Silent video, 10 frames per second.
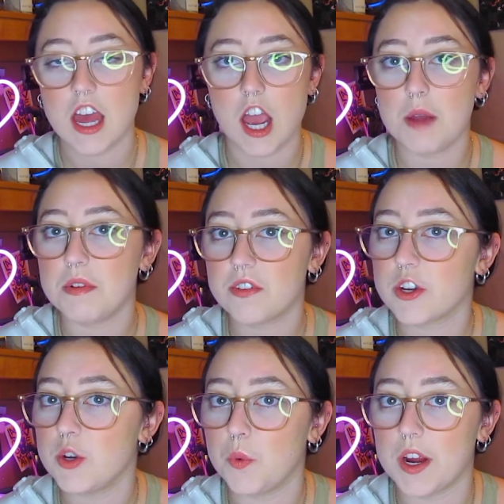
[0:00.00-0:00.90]
I'm never
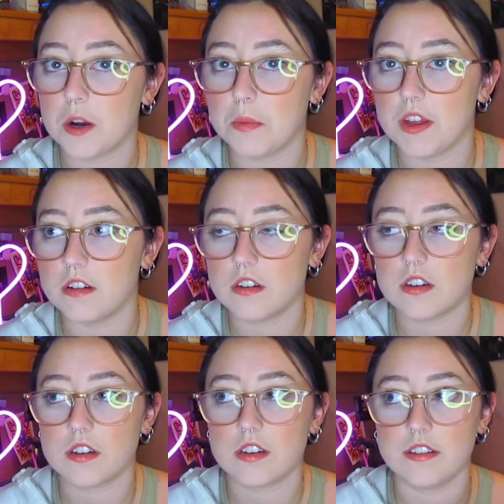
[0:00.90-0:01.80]
gonna wear, but
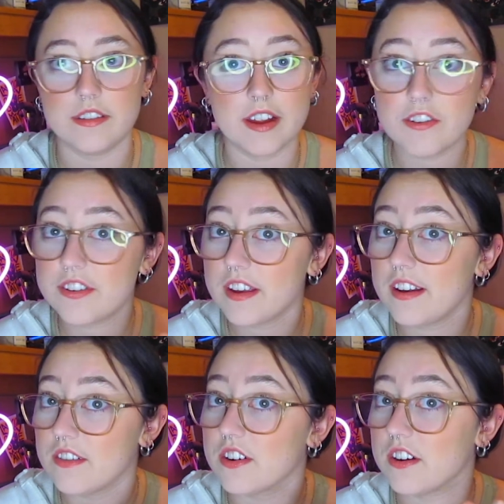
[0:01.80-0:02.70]
never say
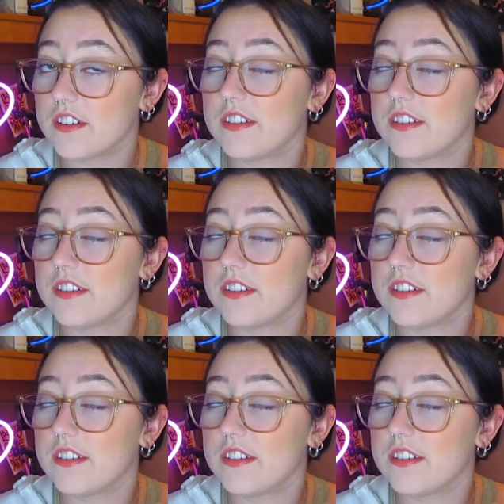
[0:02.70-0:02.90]
never.